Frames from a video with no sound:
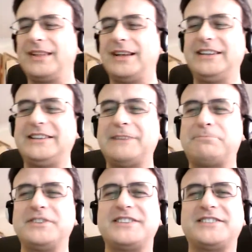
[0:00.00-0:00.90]
I need that
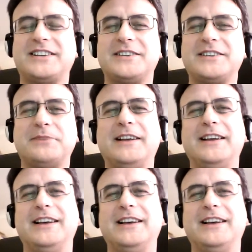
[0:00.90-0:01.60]
princess to kiss me.